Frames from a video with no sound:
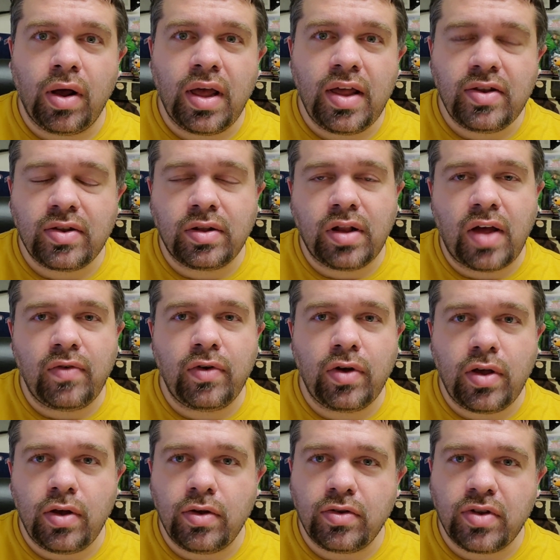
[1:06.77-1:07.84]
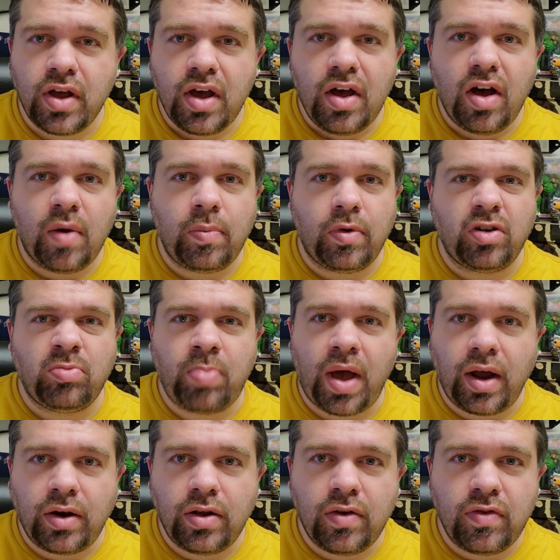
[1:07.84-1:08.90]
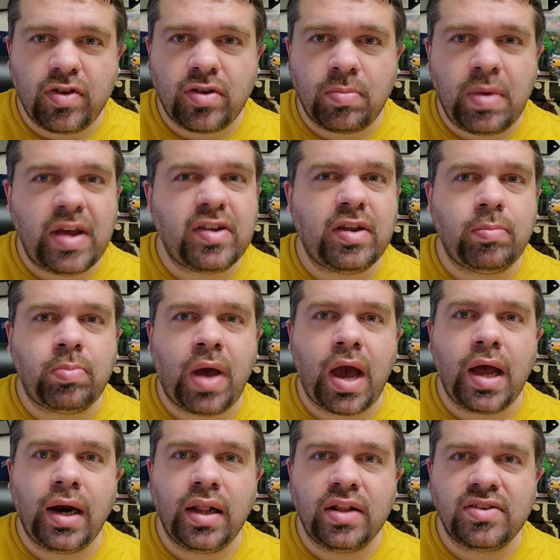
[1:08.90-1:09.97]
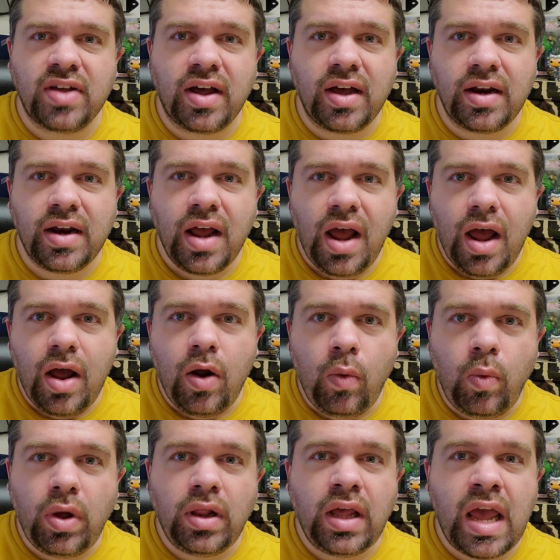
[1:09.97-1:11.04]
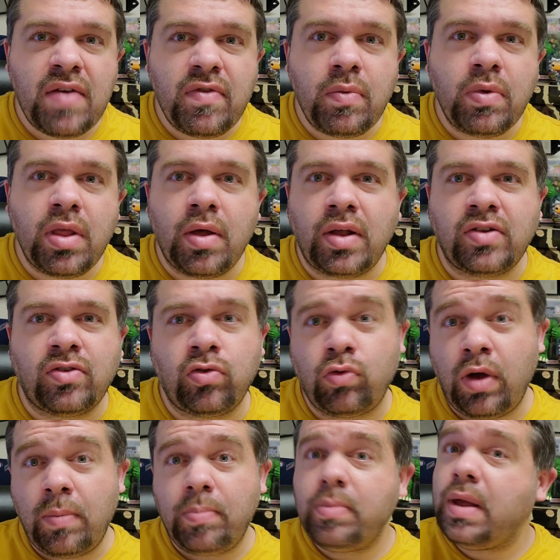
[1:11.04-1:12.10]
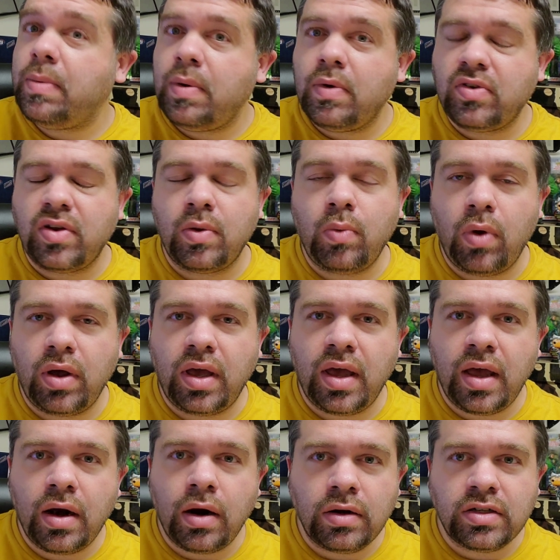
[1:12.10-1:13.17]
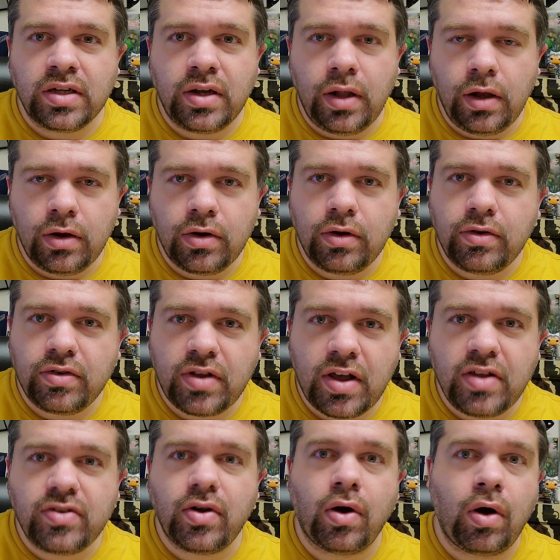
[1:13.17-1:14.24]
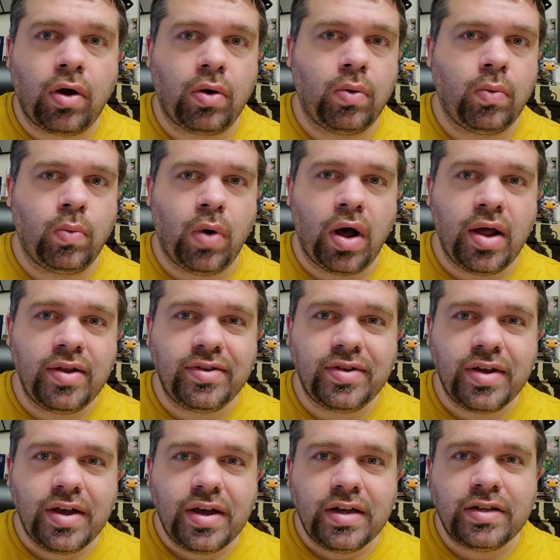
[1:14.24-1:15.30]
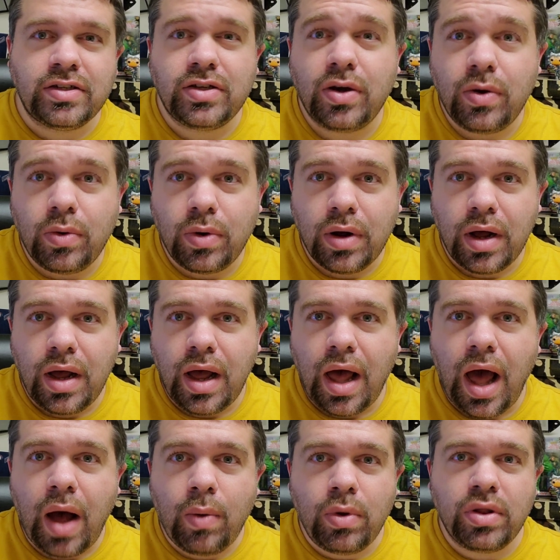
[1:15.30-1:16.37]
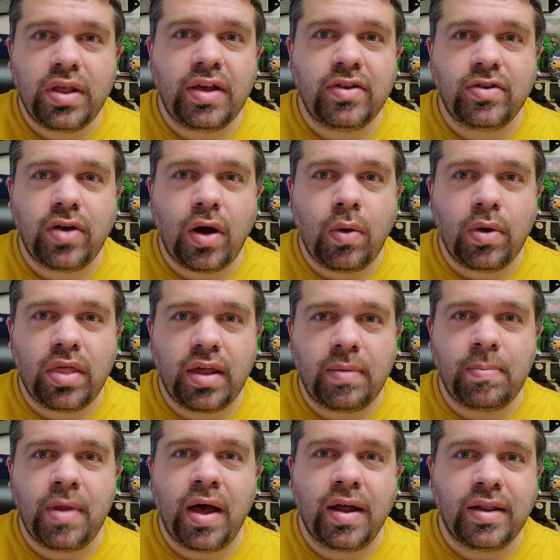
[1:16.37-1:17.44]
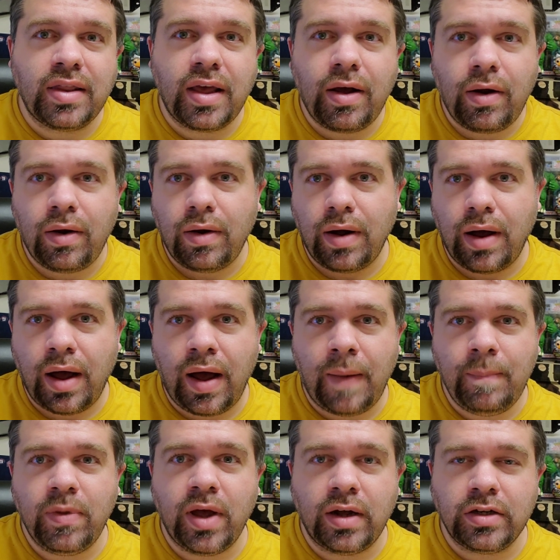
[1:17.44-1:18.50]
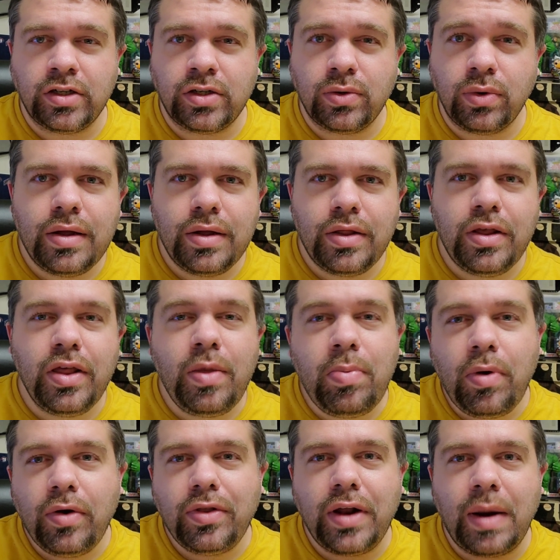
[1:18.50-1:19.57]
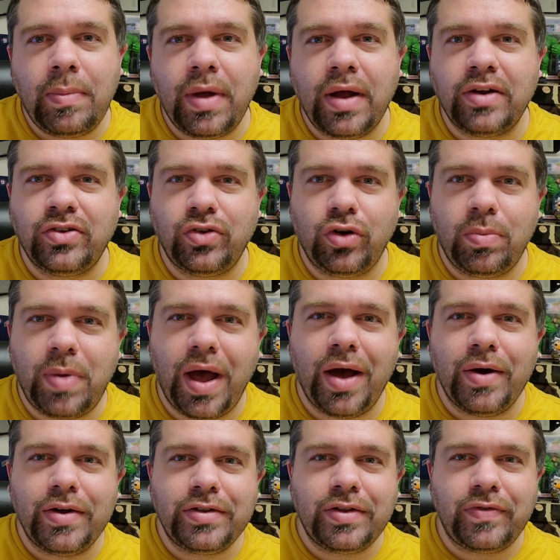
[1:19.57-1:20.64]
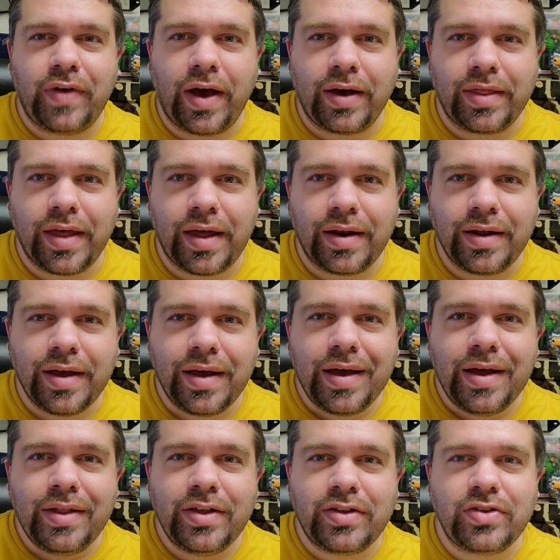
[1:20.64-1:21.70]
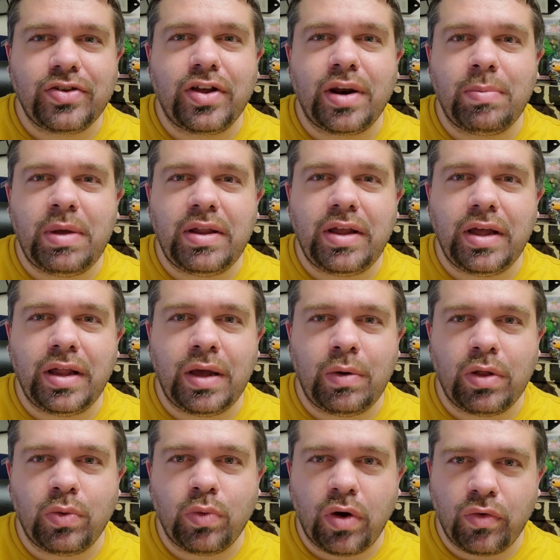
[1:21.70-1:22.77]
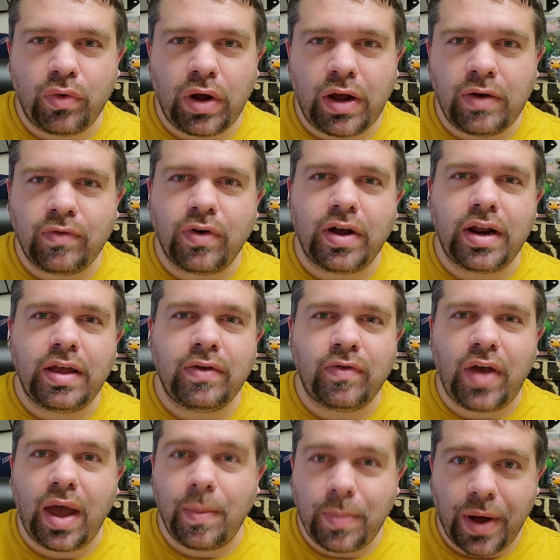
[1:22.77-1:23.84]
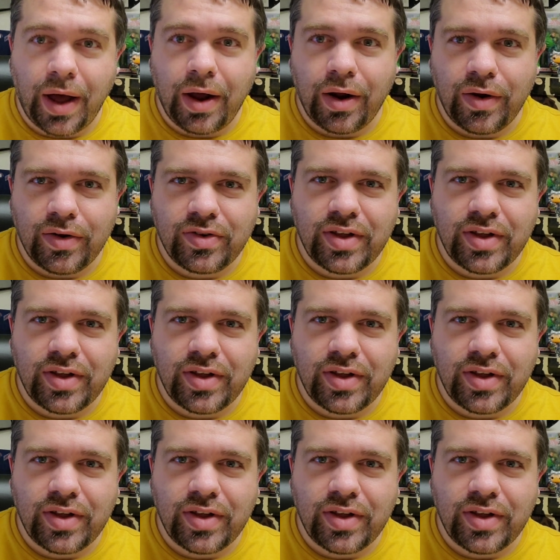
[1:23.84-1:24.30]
His clever use of perspective, his amazing panel design, really, even when the script maybe wasn't working in all cylinders, his art was. So how will things go with him not there? I'm not sure. The other part that I'm not sure about is the fact that this is going to be dealing with Wolverine fighting vampires.